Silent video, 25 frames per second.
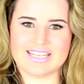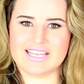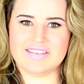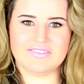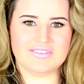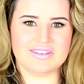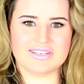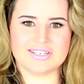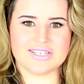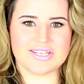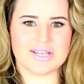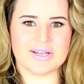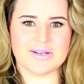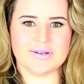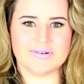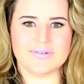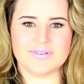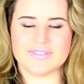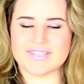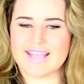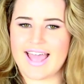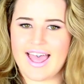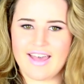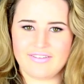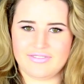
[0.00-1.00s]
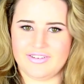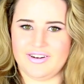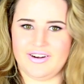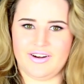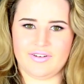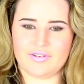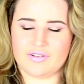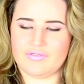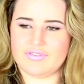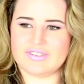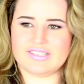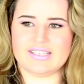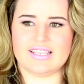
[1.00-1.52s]
TV shows ever,
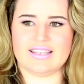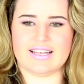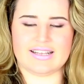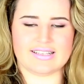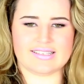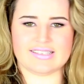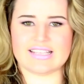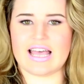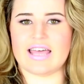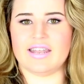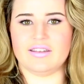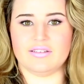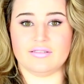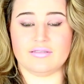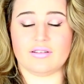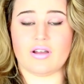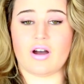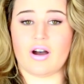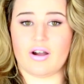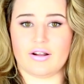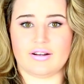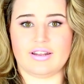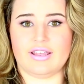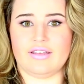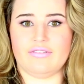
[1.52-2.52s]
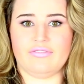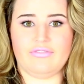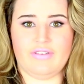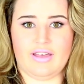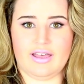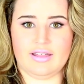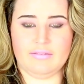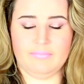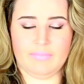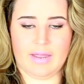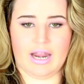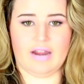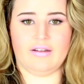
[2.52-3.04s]
and obviously that's set in Cardiff
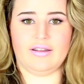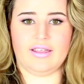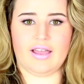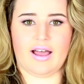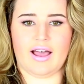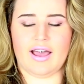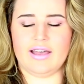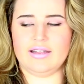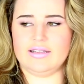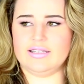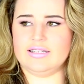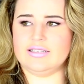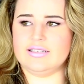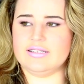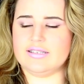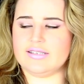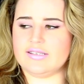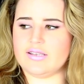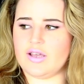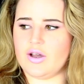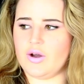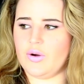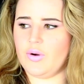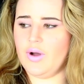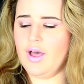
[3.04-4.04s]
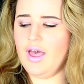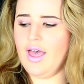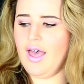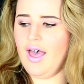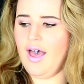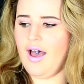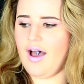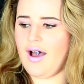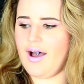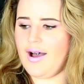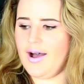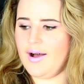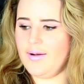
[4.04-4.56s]
and Barry Island, so
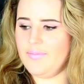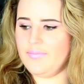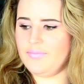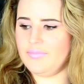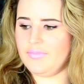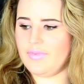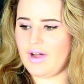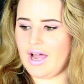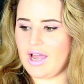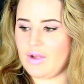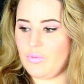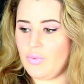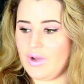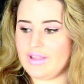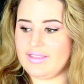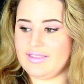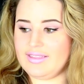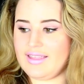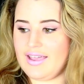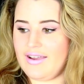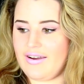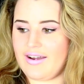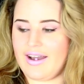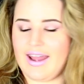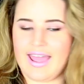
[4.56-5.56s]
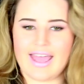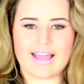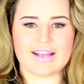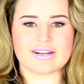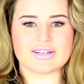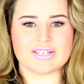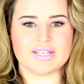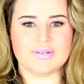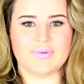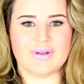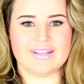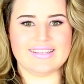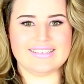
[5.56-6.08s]
I went there and I
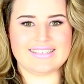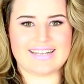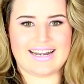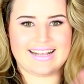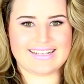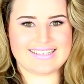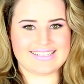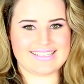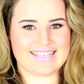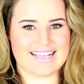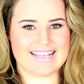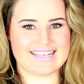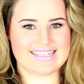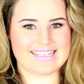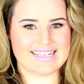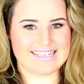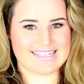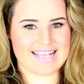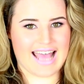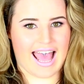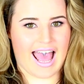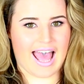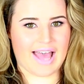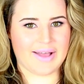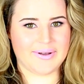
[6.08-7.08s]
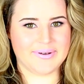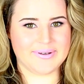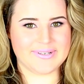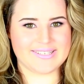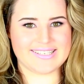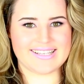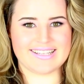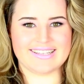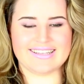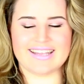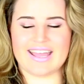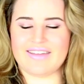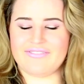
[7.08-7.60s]
actually went to Stacey's
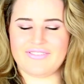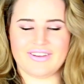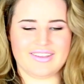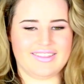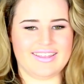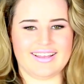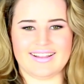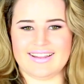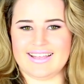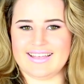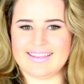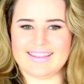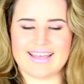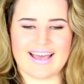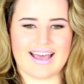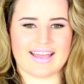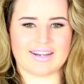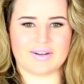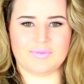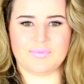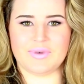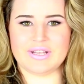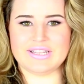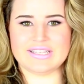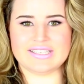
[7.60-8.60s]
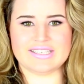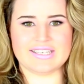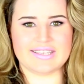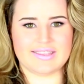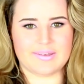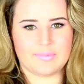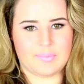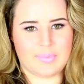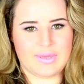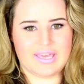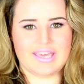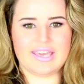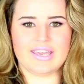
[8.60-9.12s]
house and everything like that and went to
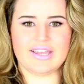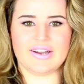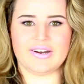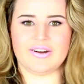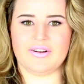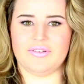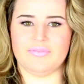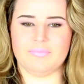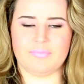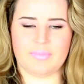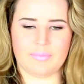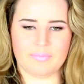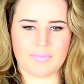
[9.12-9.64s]
the pier on